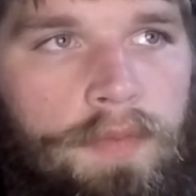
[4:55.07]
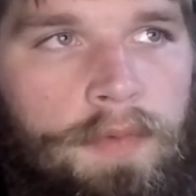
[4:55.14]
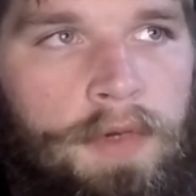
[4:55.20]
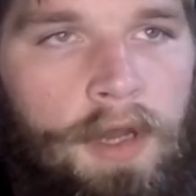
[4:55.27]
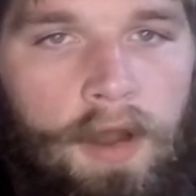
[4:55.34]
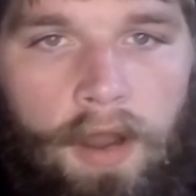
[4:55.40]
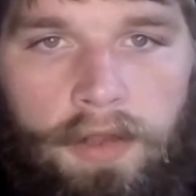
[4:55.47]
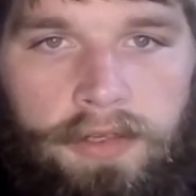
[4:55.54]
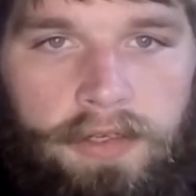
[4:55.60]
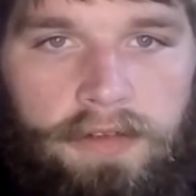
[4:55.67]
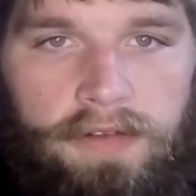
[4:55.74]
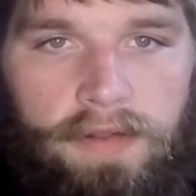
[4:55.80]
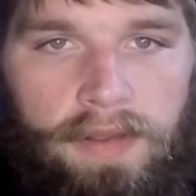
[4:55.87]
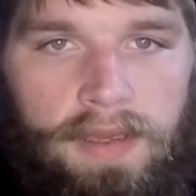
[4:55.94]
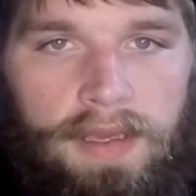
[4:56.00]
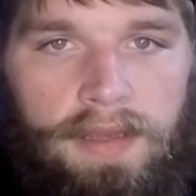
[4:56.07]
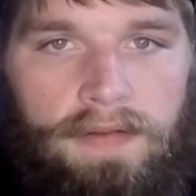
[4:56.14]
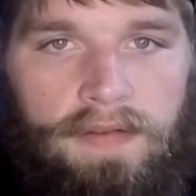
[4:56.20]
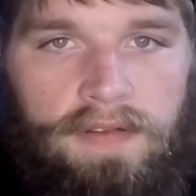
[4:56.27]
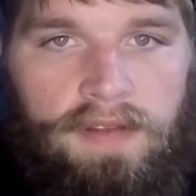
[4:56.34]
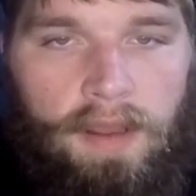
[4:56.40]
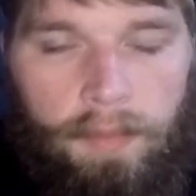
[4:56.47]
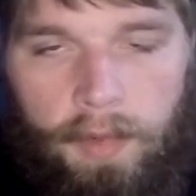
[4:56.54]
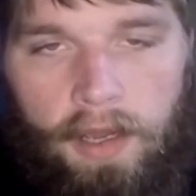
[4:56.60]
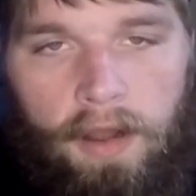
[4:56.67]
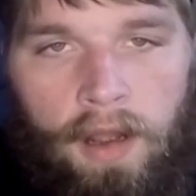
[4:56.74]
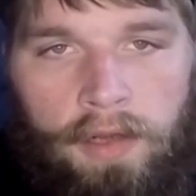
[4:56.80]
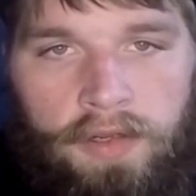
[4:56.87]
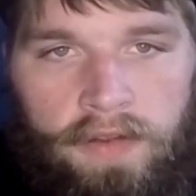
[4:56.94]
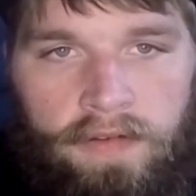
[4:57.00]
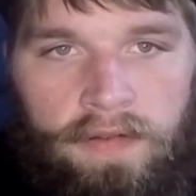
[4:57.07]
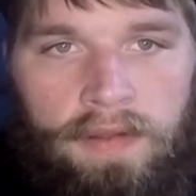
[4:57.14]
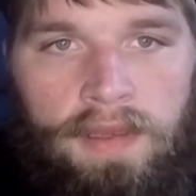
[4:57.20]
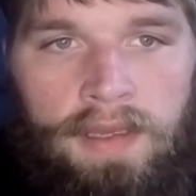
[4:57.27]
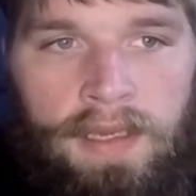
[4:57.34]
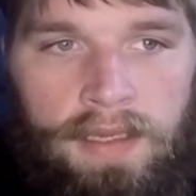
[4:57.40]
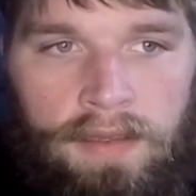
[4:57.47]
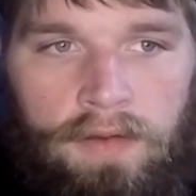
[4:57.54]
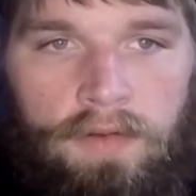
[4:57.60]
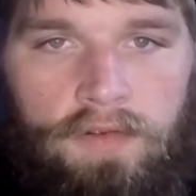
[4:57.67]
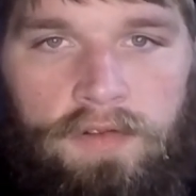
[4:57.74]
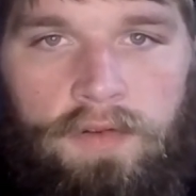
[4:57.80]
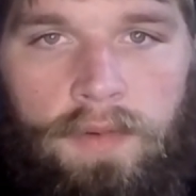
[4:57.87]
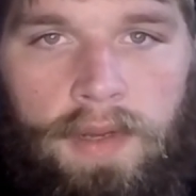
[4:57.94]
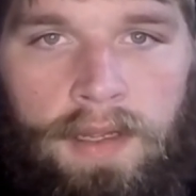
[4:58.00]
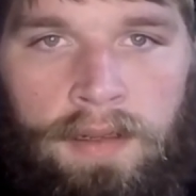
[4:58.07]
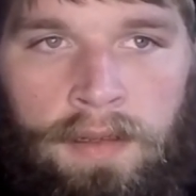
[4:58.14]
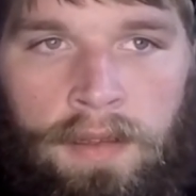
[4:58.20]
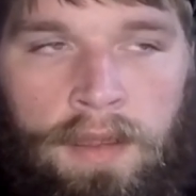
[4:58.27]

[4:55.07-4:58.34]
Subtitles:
consciously and subconsciously get used to it.